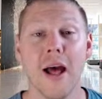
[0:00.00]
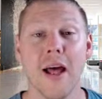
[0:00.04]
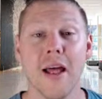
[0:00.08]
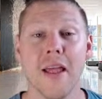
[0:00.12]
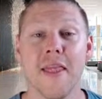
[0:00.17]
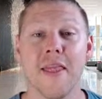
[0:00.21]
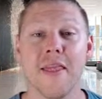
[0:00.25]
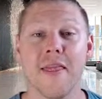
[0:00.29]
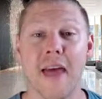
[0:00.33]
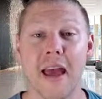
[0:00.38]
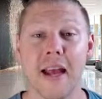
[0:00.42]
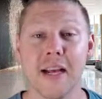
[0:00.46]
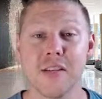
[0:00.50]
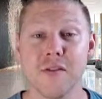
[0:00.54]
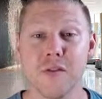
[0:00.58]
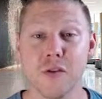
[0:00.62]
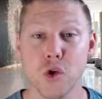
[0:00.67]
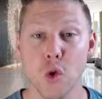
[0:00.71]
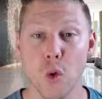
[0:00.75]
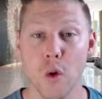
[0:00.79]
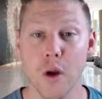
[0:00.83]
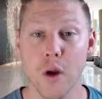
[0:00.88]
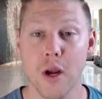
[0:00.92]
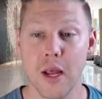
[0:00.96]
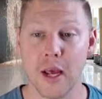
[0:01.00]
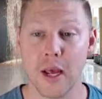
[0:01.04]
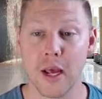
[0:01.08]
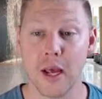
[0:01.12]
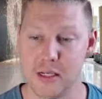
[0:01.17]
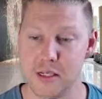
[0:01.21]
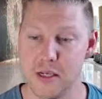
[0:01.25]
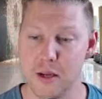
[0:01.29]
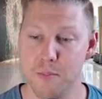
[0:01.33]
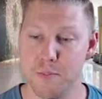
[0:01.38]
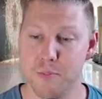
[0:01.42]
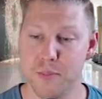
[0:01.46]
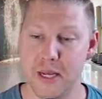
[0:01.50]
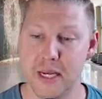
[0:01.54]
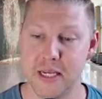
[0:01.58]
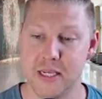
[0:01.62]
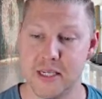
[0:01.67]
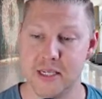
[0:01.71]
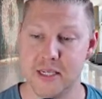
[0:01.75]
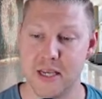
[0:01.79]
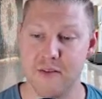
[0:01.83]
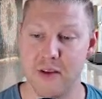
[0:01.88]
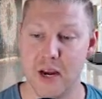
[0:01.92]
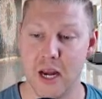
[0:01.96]
Thanks for joining us at
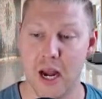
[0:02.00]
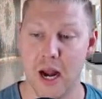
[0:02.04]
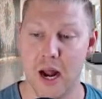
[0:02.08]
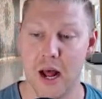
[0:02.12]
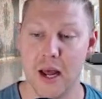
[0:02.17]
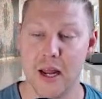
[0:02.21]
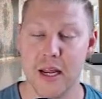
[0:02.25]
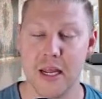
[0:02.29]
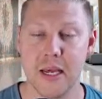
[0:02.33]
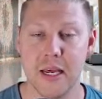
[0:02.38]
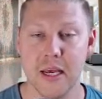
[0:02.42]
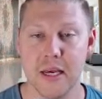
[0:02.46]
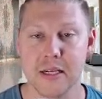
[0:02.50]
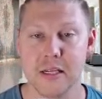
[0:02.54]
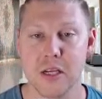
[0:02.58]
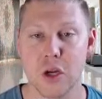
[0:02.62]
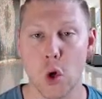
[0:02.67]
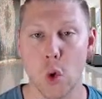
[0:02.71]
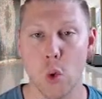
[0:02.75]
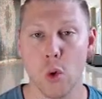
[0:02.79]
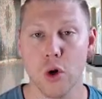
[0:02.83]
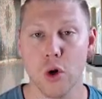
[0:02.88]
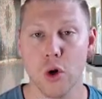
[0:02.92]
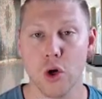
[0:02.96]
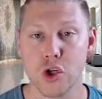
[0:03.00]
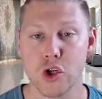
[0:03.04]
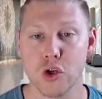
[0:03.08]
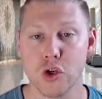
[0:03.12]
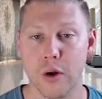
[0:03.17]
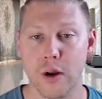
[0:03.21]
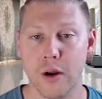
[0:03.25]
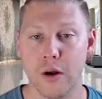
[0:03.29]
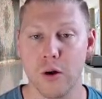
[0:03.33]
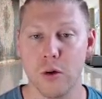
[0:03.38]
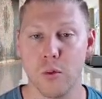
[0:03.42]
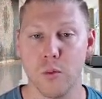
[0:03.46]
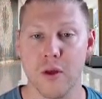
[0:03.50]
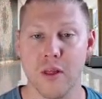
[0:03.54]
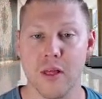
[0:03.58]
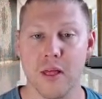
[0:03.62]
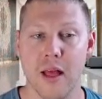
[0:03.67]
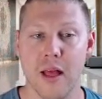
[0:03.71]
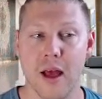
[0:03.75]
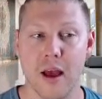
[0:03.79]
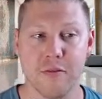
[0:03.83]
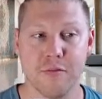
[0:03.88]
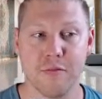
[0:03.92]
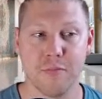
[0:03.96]
B79. He is an orchestrator with
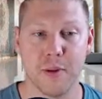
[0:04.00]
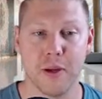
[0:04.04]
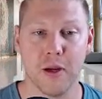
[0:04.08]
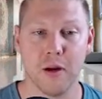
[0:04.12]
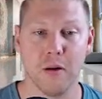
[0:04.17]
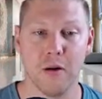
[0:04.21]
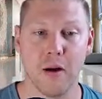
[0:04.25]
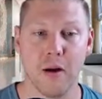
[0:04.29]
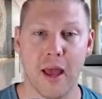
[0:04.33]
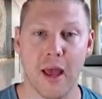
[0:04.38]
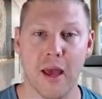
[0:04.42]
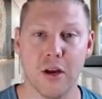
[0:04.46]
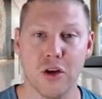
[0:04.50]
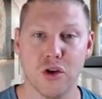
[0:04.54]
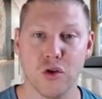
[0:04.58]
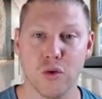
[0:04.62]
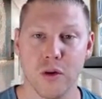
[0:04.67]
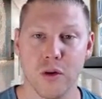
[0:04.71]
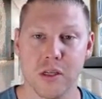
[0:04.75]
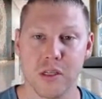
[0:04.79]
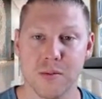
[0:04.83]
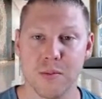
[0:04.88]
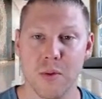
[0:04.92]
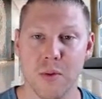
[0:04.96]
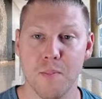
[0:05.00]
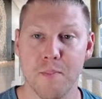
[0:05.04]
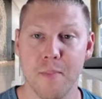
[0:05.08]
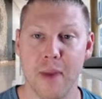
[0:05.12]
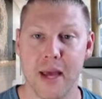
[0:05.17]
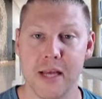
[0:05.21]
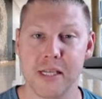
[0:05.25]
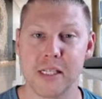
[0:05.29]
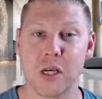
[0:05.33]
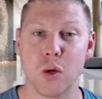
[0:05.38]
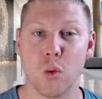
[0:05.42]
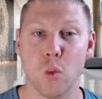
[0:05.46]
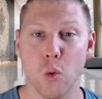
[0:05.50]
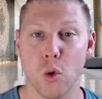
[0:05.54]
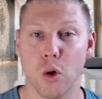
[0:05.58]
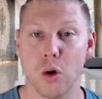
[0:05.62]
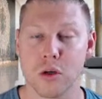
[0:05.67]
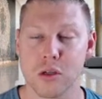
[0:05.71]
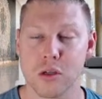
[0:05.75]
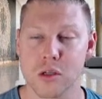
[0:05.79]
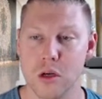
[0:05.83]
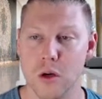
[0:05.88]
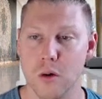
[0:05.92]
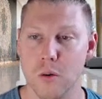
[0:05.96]
Livepeer and doing some amazing
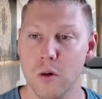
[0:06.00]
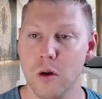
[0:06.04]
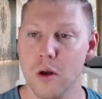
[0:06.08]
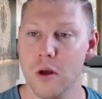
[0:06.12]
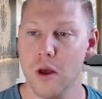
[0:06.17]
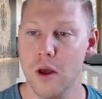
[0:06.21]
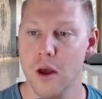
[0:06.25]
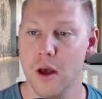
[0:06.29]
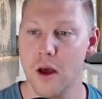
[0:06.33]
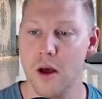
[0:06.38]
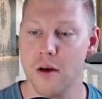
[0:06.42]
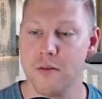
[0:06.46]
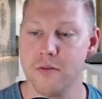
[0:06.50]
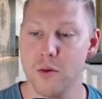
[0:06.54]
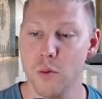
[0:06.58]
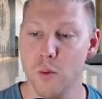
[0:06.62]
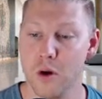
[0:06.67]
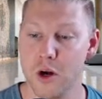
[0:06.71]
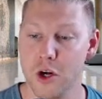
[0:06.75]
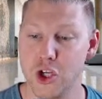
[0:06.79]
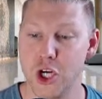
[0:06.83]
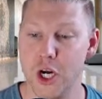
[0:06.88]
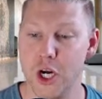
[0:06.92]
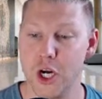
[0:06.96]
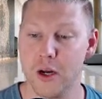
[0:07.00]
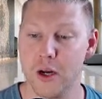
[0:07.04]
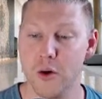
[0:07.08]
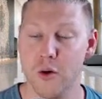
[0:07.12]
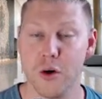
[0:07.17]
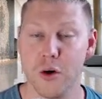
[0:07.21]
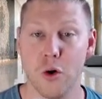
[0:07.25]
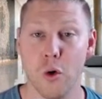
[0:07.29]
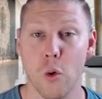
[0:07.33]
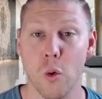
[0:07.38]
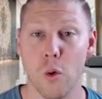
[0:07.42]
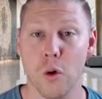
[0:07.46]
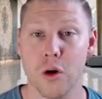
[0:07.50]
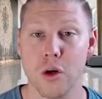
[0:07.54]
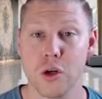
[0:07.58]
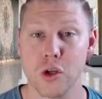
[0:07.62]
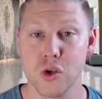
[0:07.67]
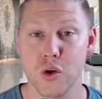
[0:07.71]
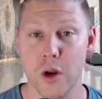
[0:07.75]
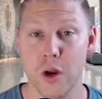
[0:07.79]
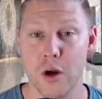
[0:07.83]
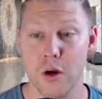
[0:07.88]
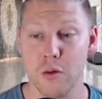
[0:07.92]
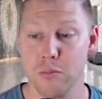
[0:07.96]
work. So if you want to check out an
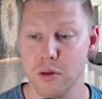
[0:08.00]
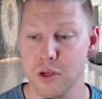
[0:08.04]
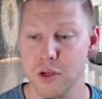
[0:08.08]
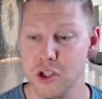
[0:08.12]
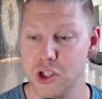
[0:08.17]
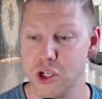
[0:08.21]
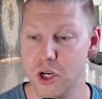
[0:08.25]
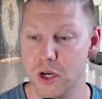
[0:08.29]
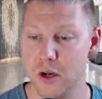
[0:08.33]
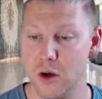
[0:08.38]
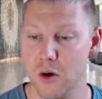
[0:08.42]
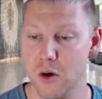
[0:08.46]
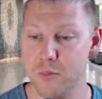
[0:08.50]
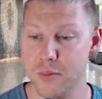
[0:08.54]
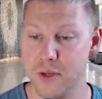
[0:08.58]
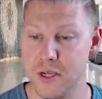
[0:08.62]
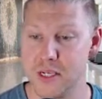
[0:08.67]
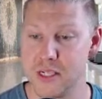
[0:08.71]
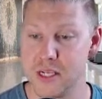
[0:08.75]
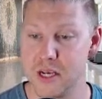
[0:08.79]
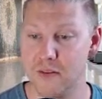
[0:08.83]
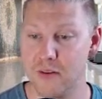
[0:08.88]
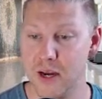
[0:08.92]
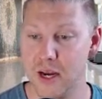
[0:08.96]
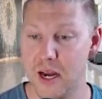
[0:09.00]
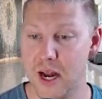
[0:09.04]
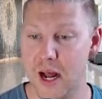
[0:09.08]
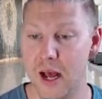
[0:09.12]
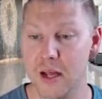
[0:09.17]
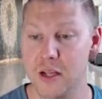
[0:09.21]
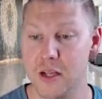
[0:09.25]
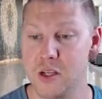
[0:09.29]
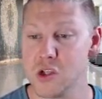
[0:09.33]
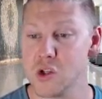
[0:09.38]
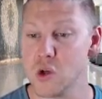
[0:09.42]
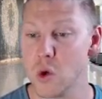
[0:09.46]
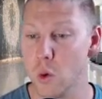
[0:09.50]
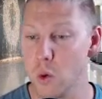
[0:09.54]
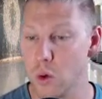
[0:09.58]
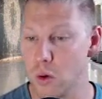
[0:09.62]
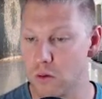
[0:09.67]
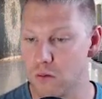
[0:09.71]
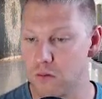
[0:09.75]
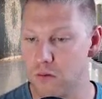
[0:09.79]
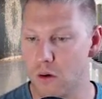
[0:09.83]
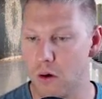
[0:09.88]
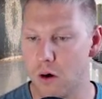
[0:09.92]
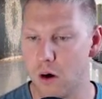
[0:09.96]
orchestrator, please check out B79, Solar
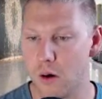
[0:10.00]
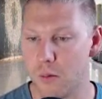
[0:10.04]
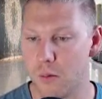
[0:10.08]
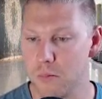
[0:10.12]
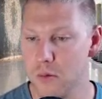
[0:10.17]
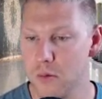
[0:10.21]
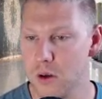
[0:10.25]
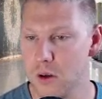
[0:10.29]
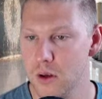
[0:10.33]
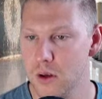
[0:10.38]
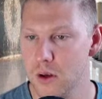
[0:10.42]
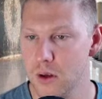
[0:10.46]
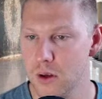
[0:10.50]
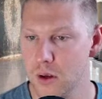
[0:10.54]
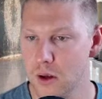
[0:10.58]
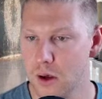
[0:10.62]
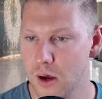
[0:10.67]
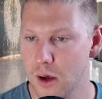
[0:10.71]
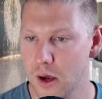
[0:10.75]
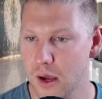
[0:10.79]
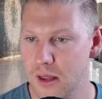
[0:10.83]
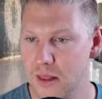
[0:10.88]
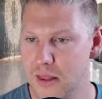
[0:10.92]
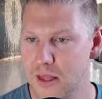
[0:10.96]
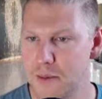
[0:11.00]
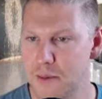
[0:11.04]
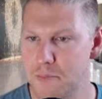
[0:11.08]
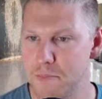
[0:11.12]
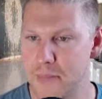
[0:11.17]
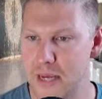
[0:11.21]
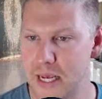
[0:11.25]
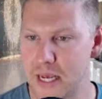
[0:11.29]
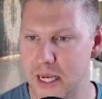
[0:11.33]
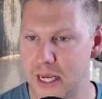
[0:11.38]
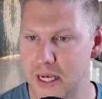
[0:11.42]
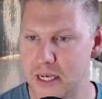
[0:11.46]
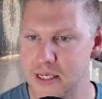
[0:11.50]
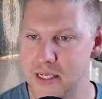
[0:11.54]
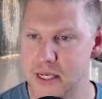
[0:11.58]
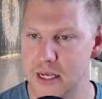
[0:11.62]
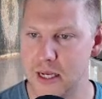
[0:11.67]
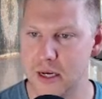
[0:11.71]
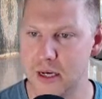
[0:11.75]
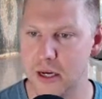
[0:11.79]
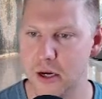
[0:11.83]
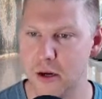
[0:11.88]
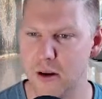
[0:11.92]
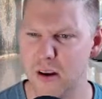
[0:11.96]
Farm. I think Me is
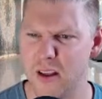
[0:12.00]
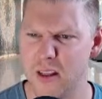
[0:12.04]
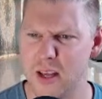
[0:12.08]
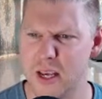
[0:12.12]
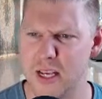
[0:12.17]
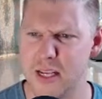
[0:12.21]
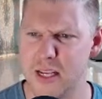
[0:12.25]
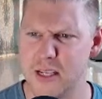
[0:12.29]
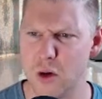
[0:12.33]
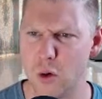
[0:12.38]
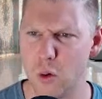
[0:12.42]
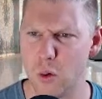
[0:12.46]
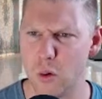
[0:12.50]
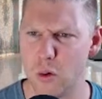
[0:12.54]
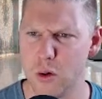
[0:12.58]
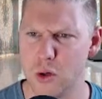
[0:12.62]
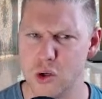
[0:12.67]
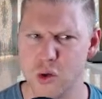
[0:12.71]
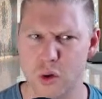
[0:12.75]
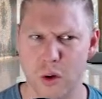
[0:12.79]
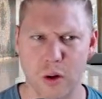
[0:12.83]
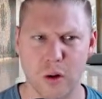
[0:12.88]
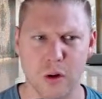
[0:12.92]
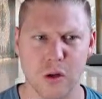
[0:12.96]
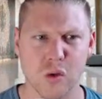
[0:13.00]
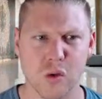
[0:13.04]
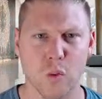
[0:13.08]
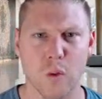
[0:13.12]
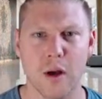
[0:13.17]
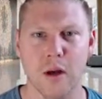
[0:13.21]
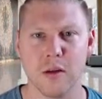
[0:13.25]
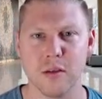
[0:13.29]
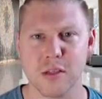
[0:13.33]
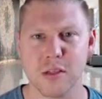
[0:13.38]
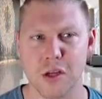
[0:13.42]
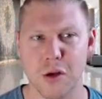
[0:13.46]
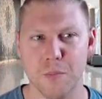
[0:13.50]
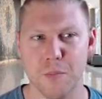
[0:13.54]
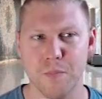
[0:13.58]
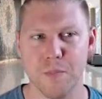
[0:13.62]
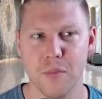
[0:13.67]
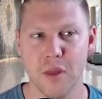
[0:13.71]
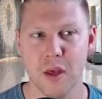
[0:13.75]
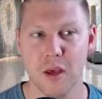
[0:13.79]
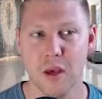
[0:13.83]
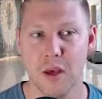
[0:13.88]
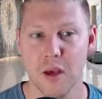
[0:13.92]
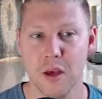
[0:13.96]
in here. I think he's an orchestrator as well. So,
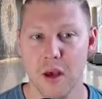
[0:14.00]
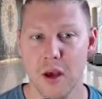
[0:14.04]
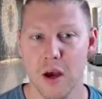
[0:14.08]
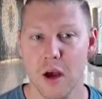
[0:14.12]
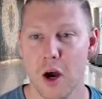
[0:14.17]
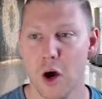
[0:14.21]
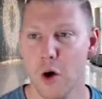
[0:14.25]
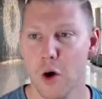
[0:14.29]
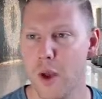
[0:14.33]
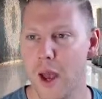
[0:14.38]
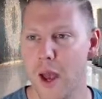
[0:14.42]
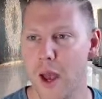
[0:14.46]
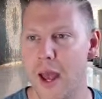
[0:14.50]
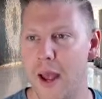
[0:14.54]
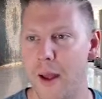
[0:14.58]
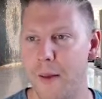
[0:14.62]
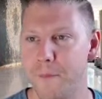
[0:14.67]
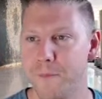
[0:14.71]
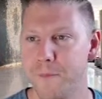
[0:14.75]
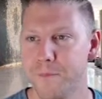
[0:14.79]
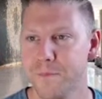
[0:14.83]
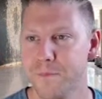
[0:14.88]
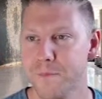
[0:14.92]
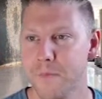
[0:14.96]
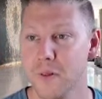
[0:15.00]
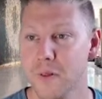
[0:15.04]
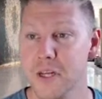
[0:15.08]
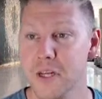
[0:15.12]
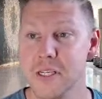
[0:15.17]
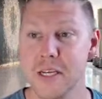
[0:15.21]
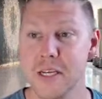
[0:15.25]
okay, let's